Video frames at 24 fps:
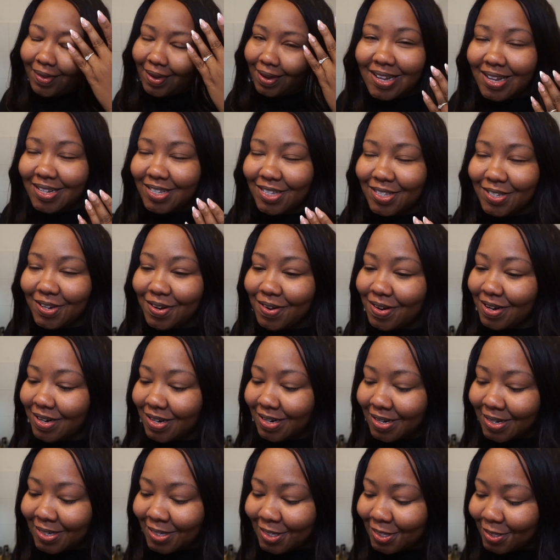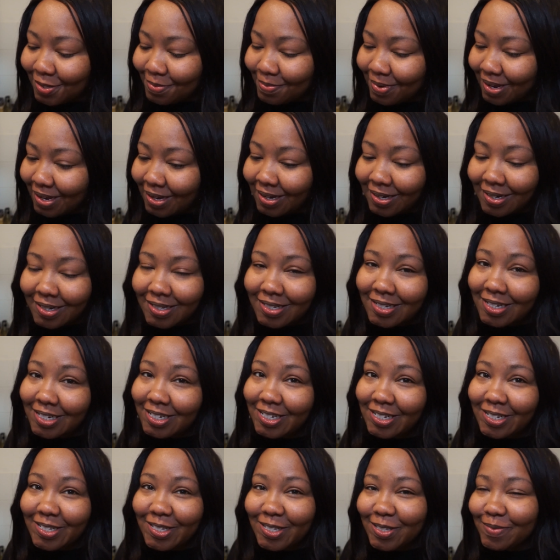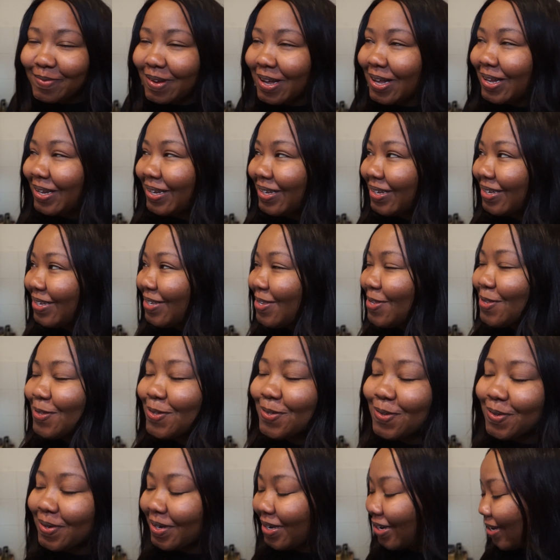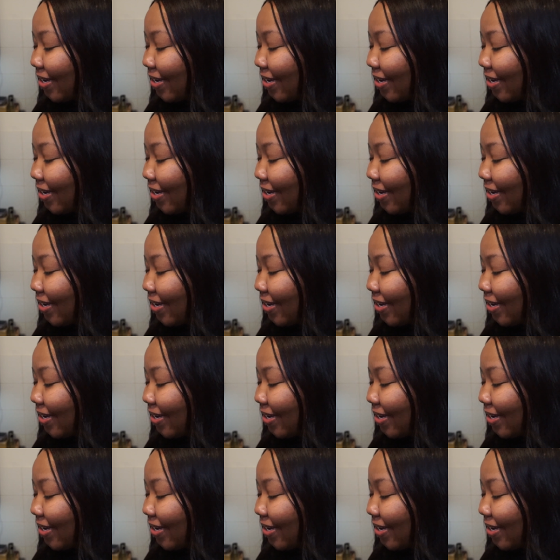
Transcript: That sorrel is making this kitchen smell so